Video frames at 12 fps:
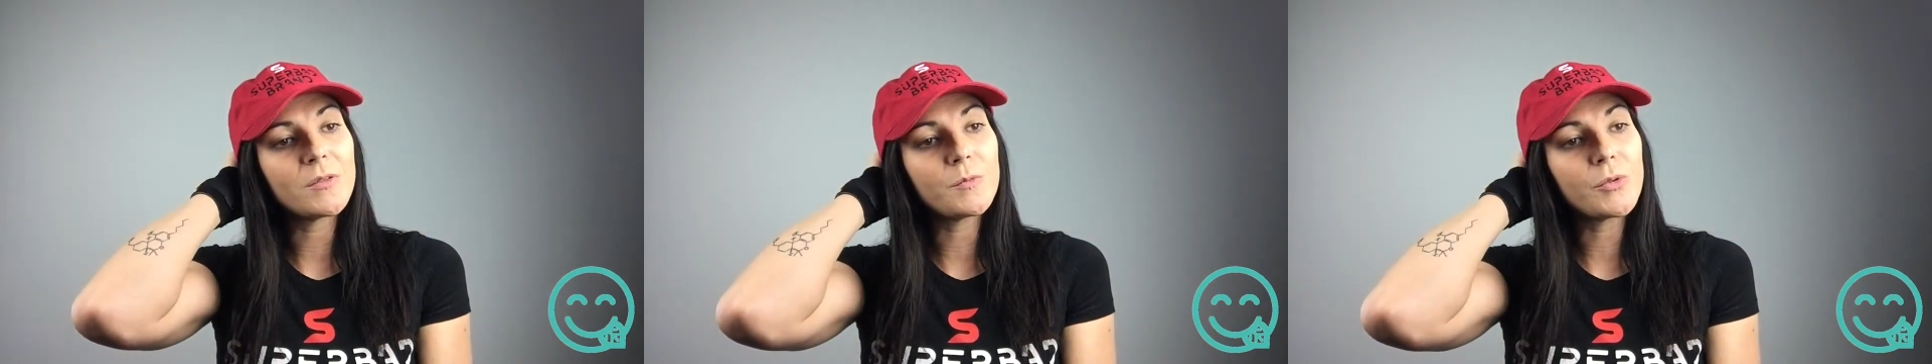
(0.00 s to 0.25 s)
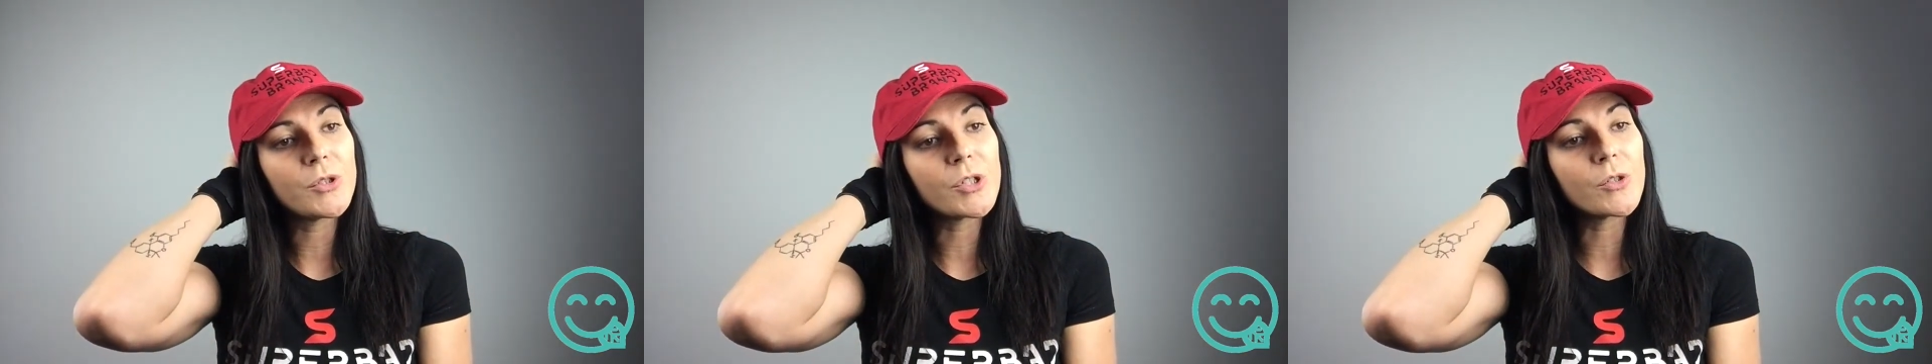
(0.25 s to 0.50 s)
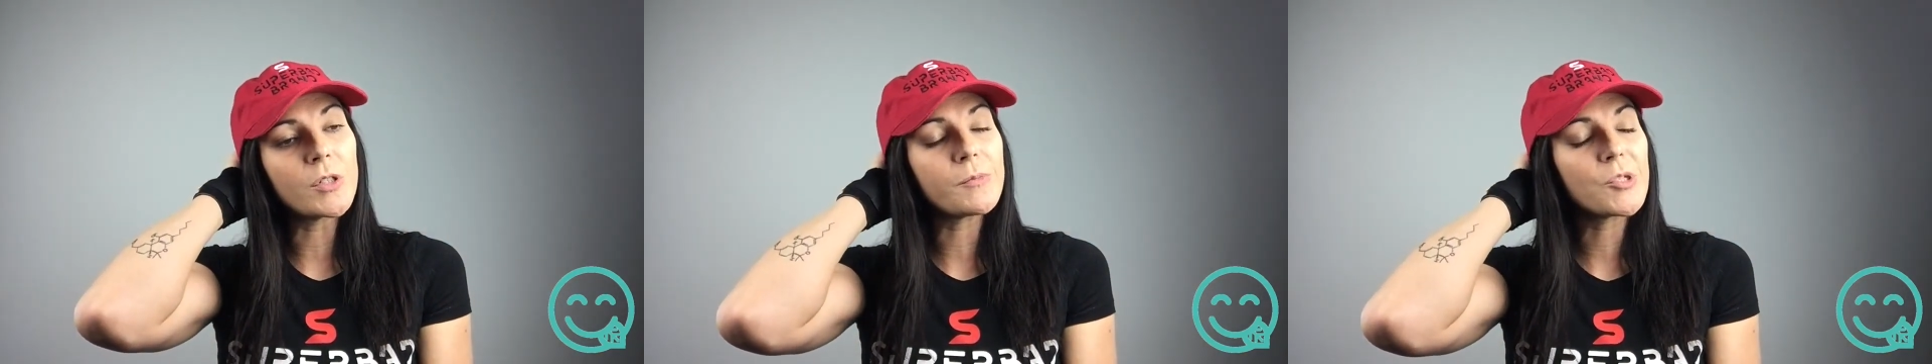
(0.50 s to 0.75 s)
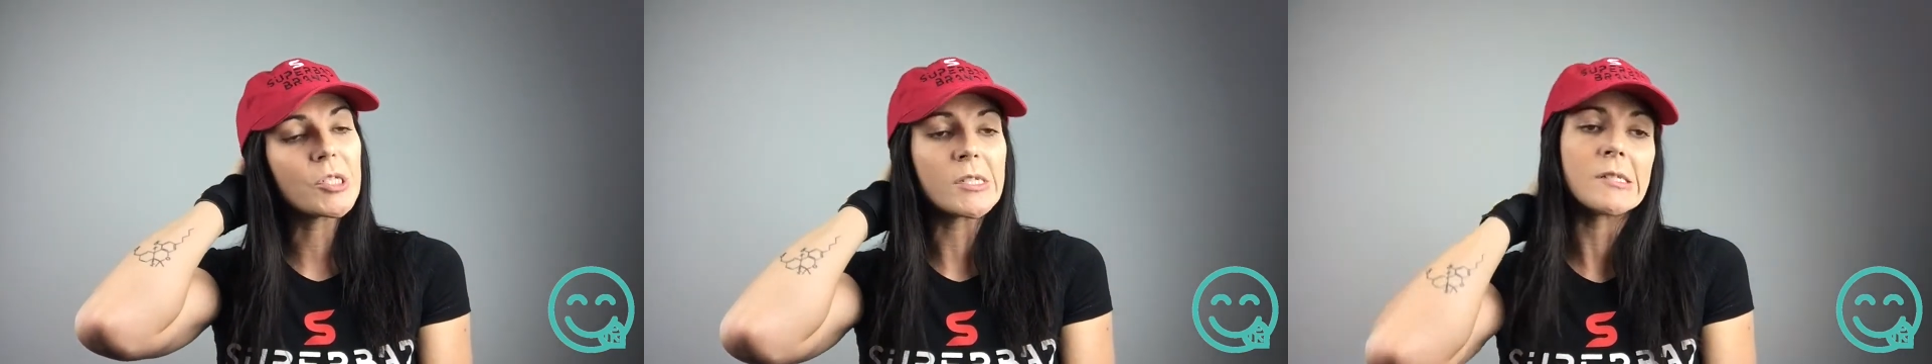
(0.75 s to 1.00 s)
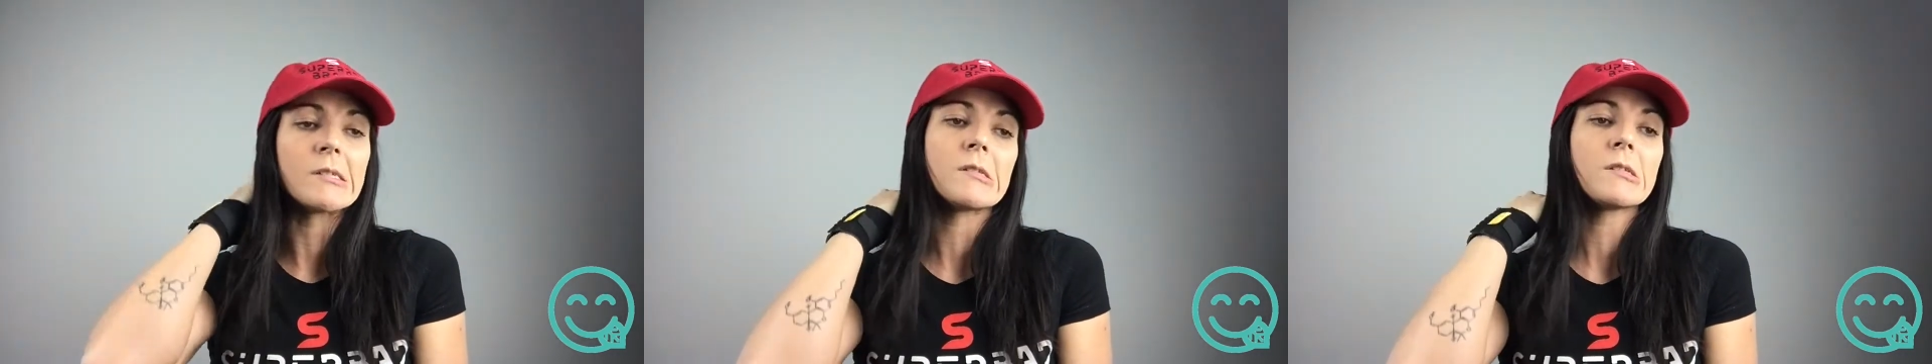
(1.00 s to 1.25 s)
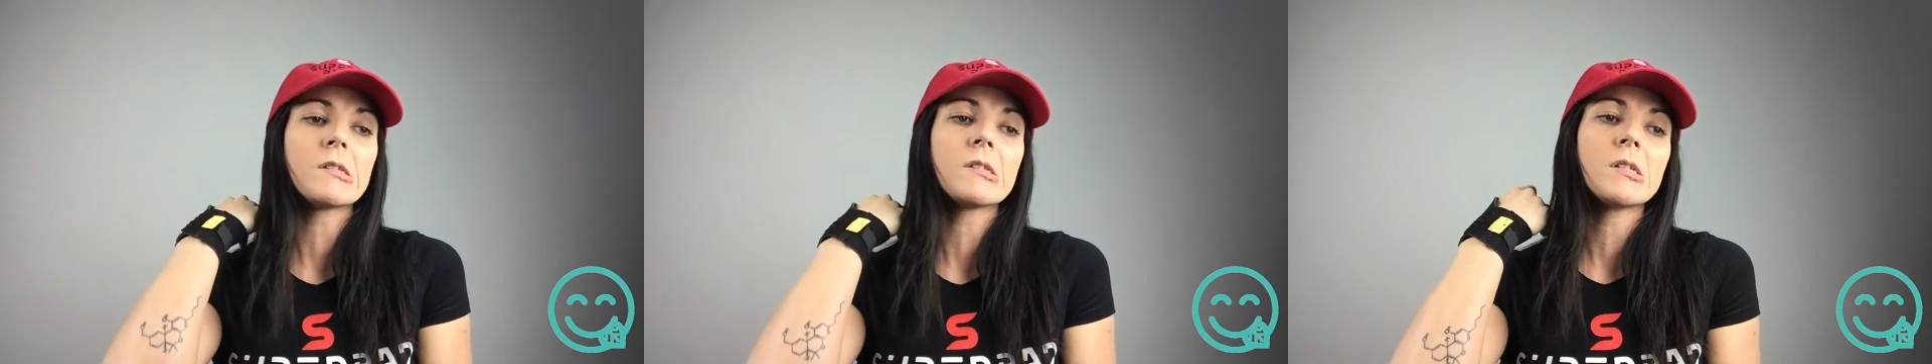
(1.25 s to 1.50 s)

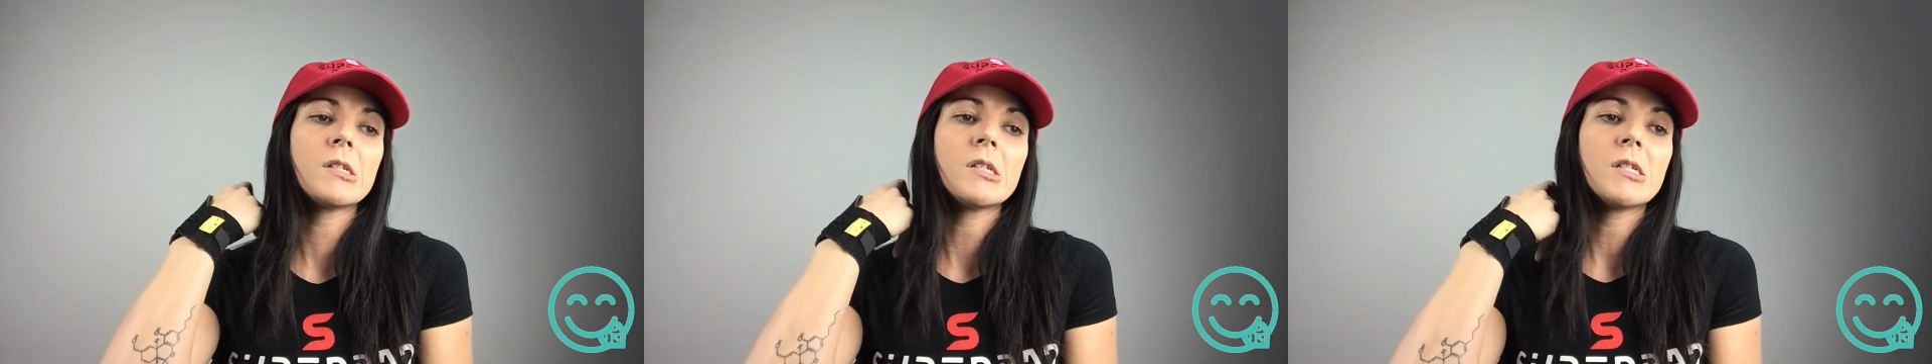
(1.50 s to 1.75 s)
prescriptions,